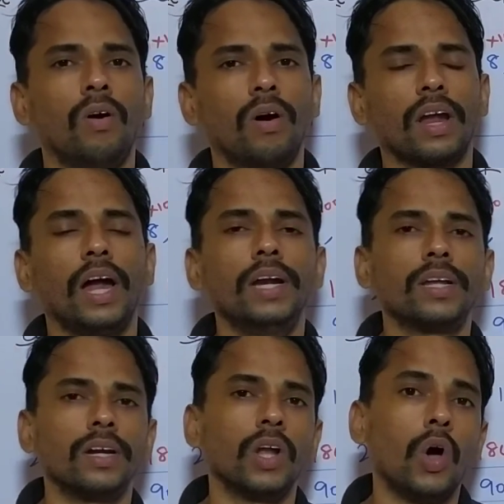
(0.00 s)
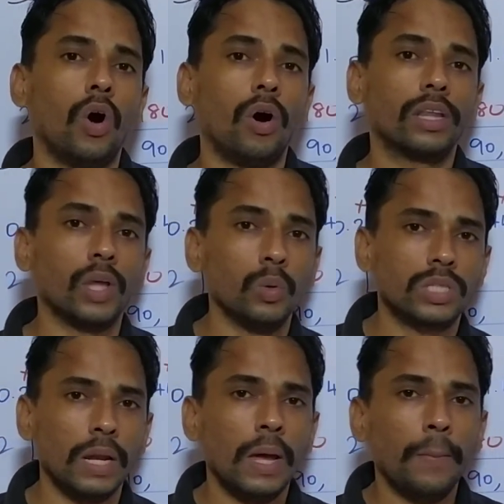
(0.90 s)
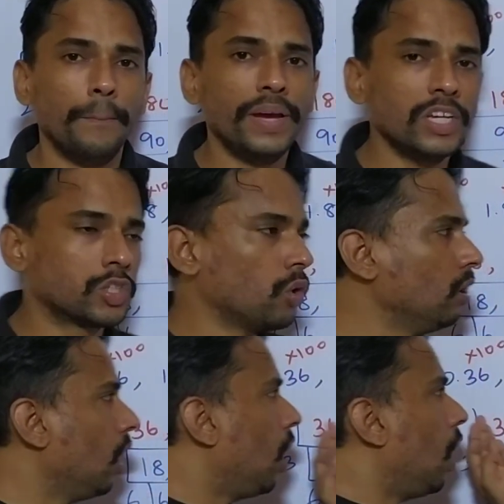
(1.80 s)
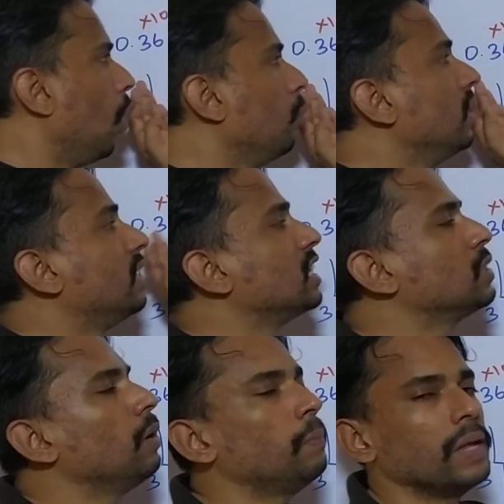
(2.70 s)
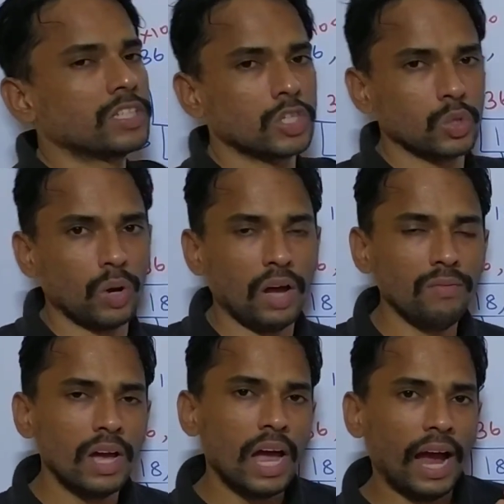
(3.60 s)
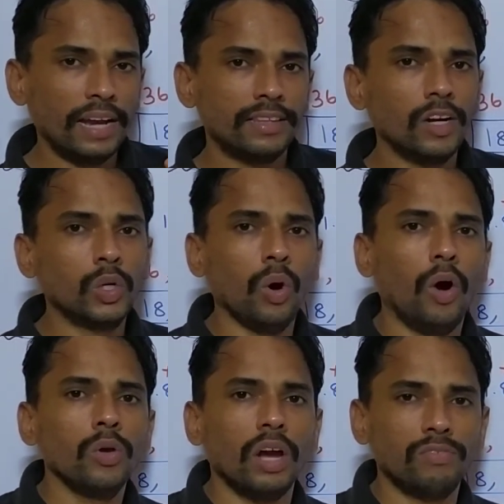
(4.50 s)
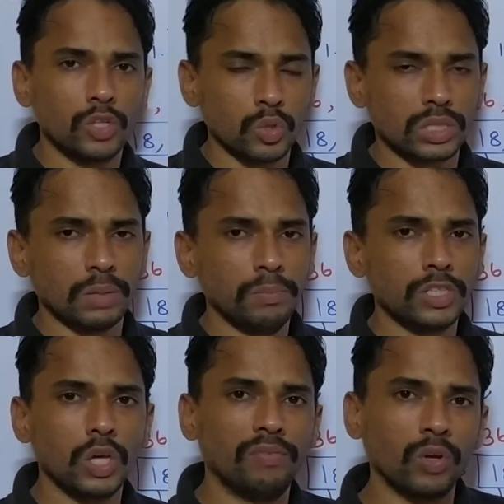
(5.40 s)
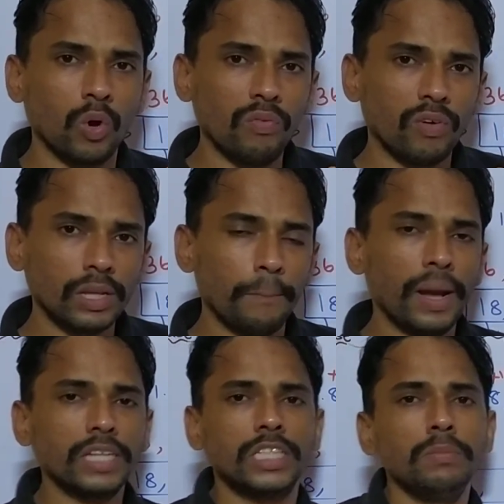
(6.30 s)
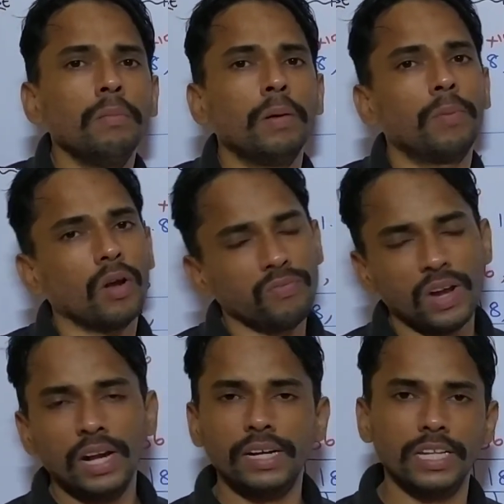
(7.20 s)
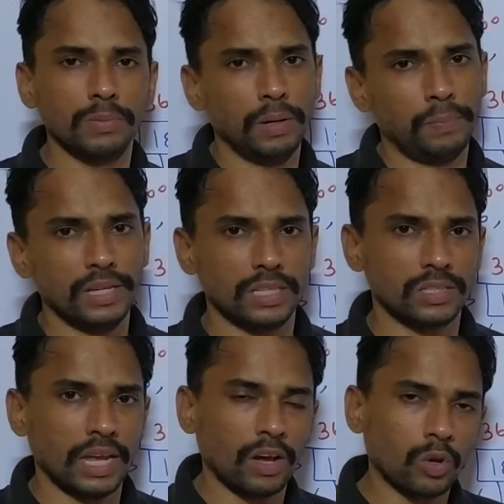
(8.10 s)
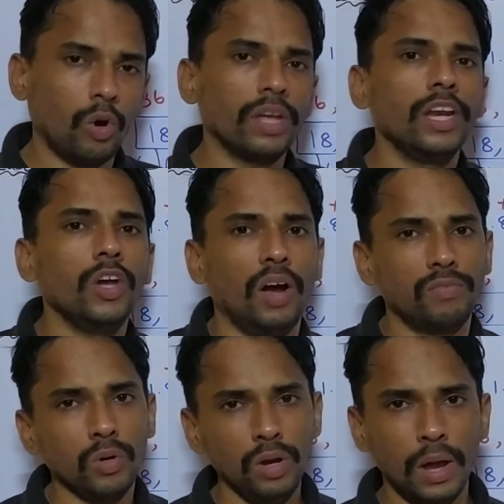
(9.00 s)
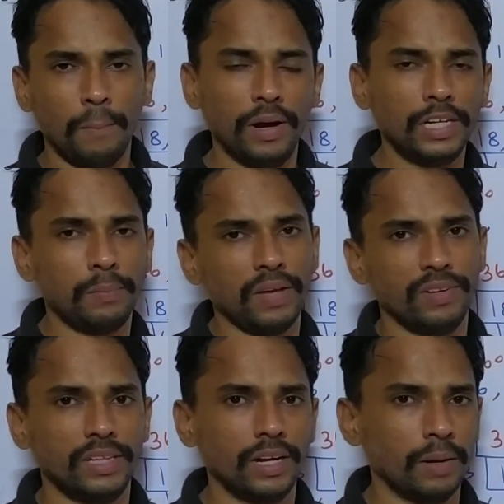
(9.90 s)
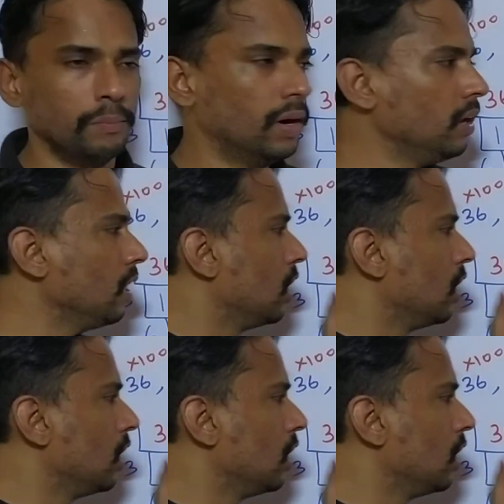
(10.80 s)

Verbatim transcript: or 100 or 1000 based on how many decimal places you have and that too how you have to choose numbers you have to go for the maximum number of decimal places and accordingly you have to multiply with that number